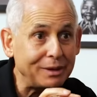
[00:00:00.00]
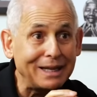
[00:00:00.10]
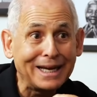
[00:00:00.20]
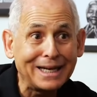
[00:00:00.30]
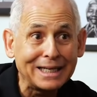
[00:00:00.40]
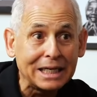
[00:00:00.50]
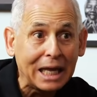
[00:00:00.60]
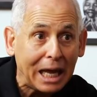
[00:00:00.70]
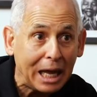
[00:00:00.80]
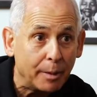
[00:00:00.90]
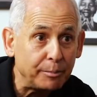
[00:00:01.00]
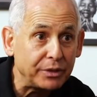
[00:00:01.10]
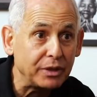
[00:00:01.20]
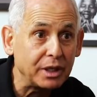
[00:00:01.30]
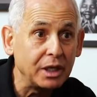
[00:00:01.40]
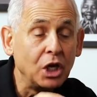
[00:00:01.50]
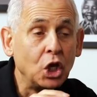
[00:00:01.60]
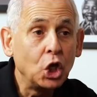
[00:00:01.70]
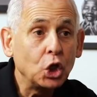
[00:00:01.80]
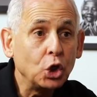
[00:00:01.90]
planning, empathy,
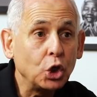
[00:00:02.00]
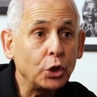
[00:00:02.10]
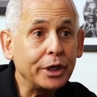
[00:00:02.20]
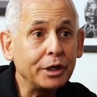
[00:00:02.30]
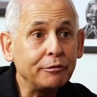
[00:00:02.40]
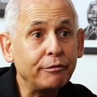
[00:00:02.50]
learning